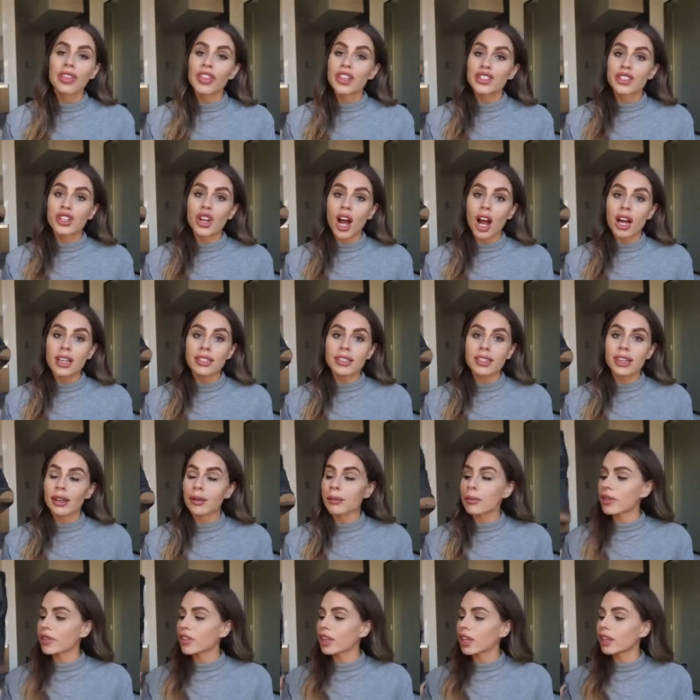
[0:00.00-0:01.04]
These are
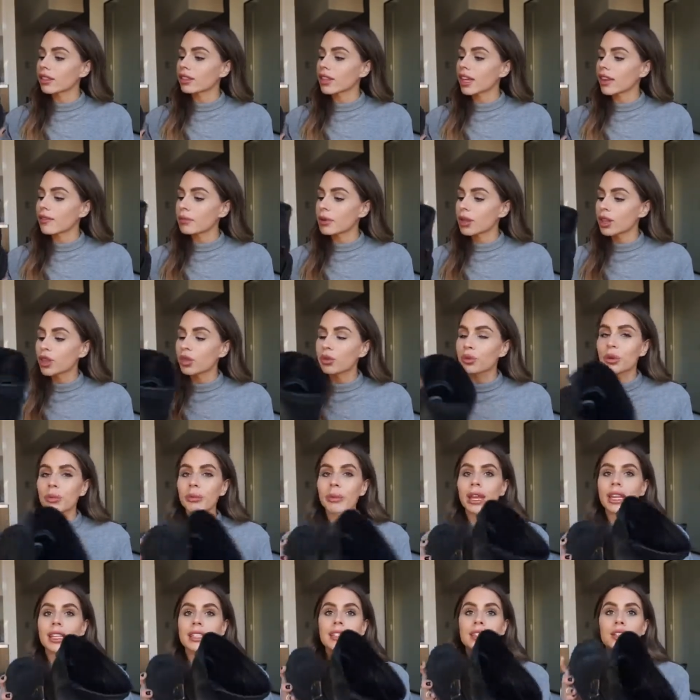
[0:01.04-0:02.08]
awesome. They, they've been through
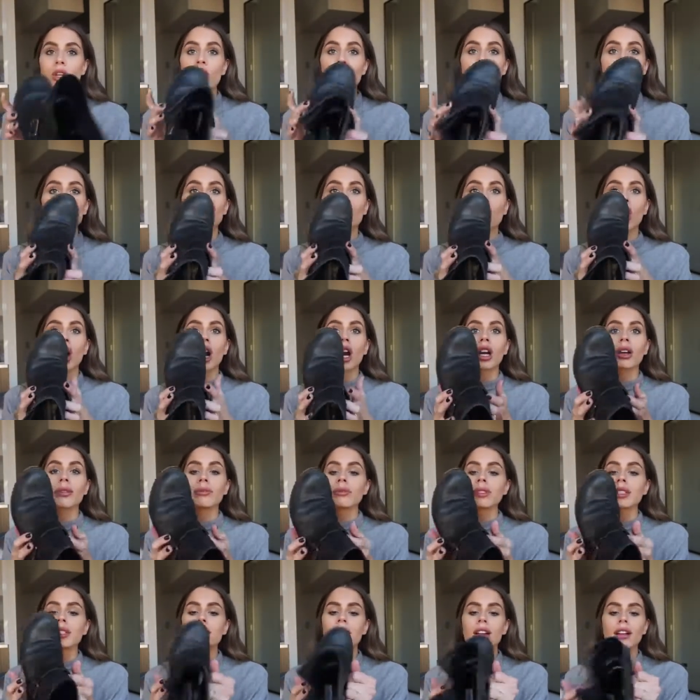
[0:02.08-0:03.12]
many
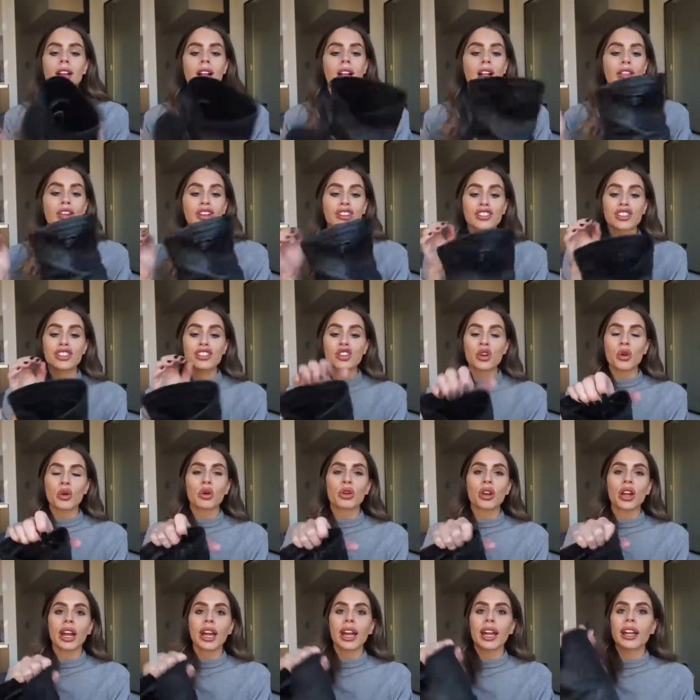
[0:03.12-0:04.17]
snowstorms. They're so
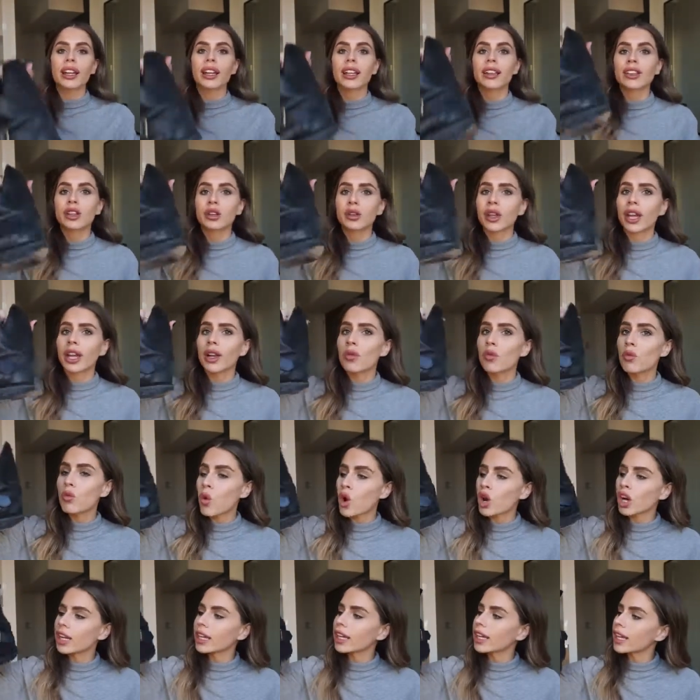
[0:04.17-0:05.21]
great. They're like
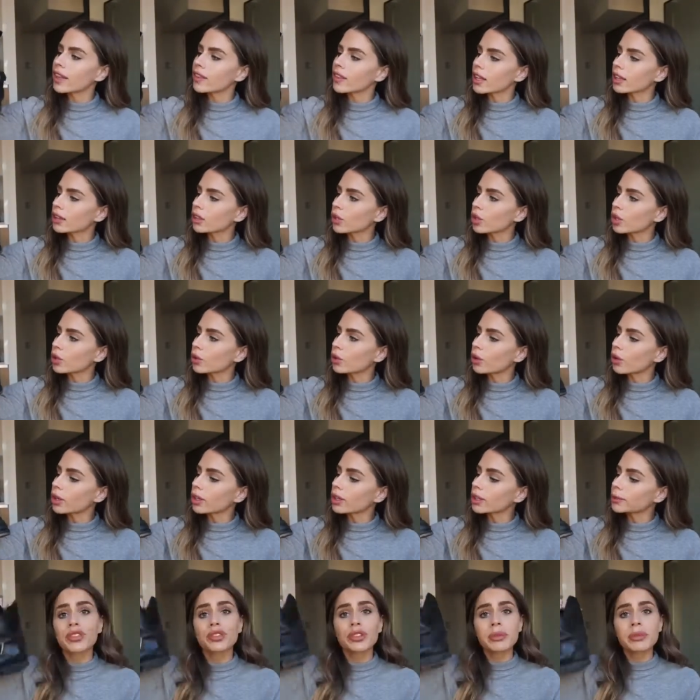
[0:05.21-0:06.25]
worn in, they look
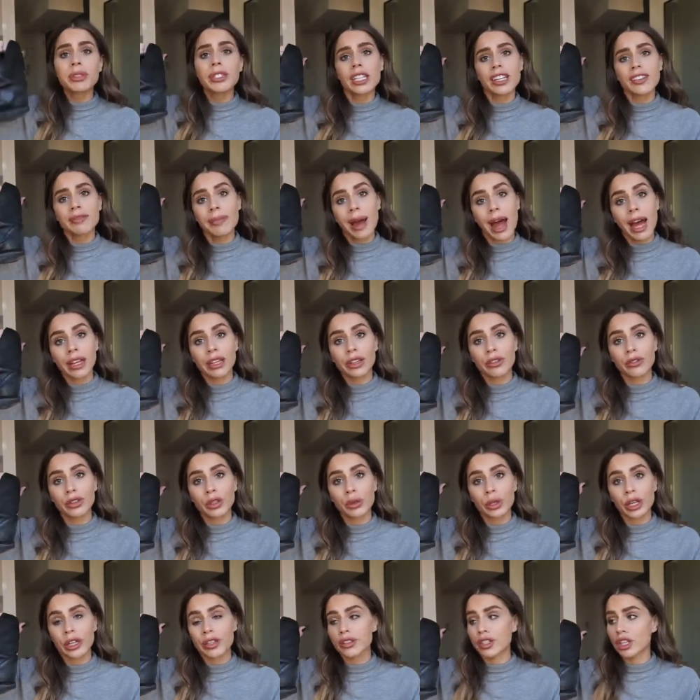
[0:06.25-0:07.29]
cool. They're from Steve Madden a
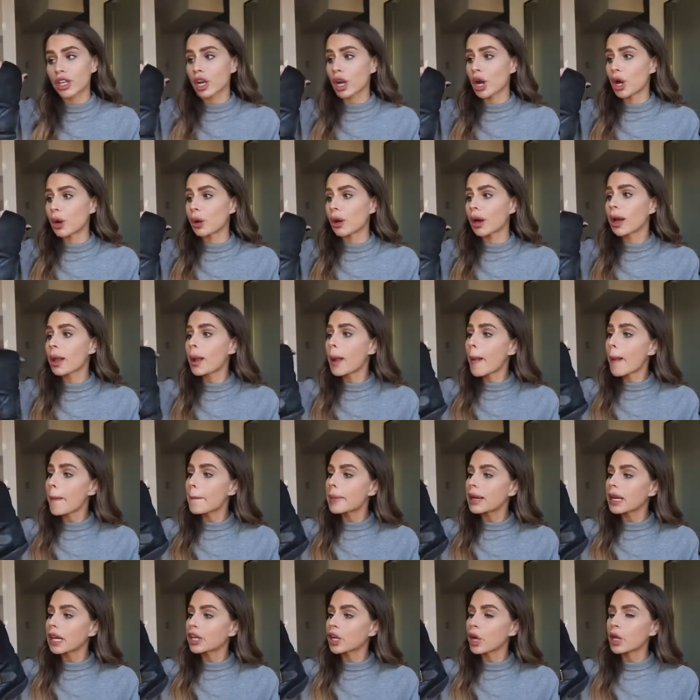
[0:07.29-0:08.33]
few years ago
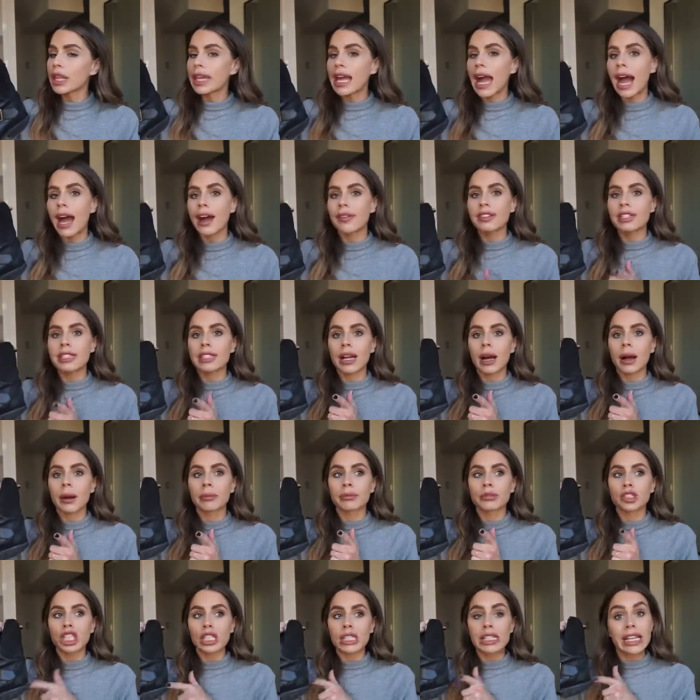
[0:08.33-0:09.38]
but I know they have
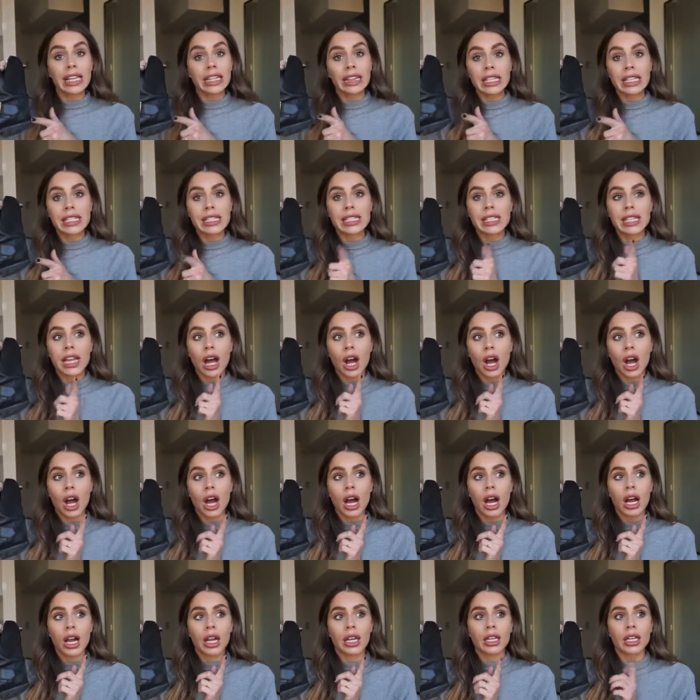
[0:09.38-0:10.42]
some, just like this on,
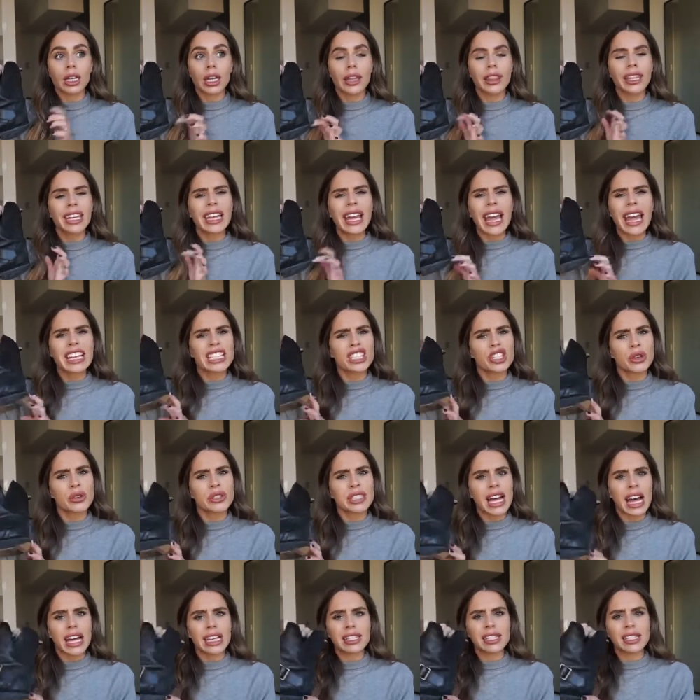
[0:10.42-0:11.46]
I think ASOS
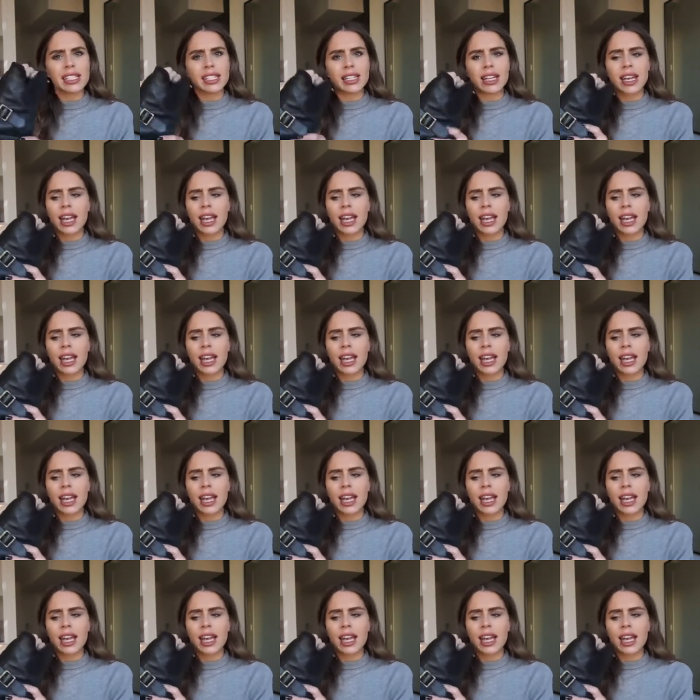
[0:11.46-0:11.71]
has,